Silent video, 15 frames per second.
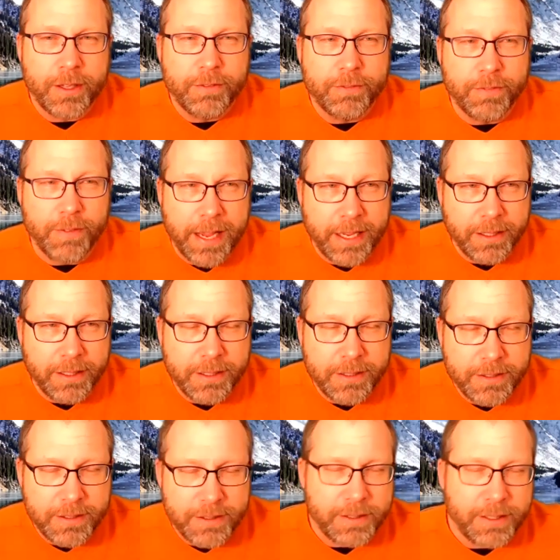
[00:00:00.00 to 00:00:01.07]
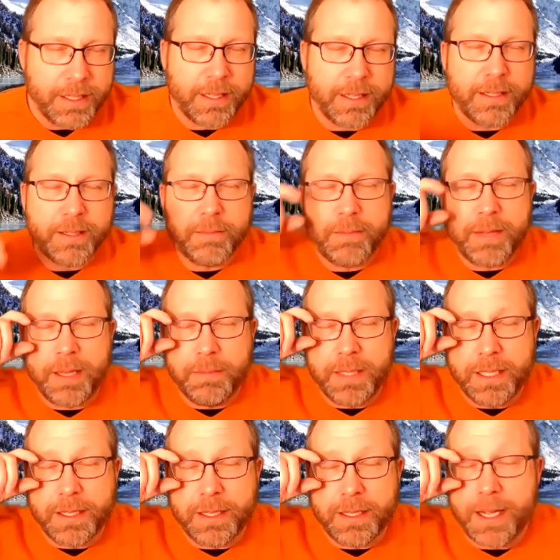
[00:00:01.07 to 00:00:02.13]
violent and
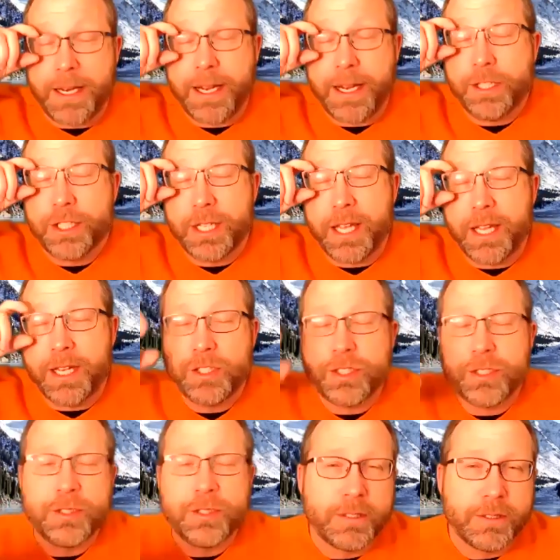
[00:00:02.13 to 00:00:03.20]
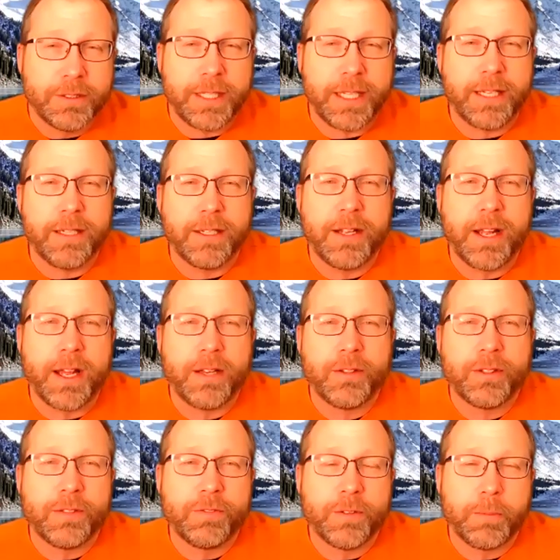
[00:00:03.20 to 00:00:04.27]
maybe not educational and not
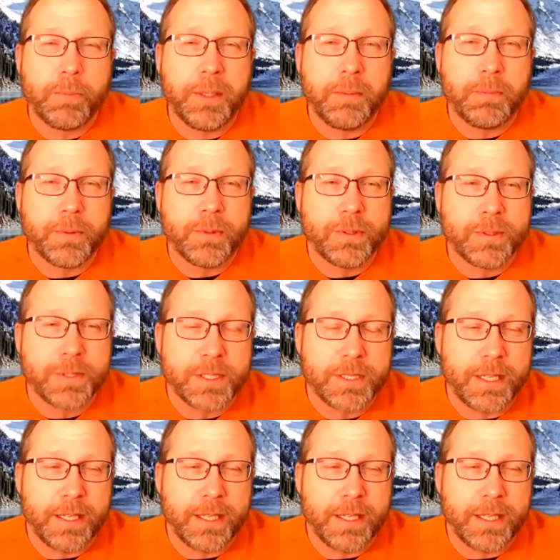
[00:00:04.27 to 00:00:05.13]
good for people's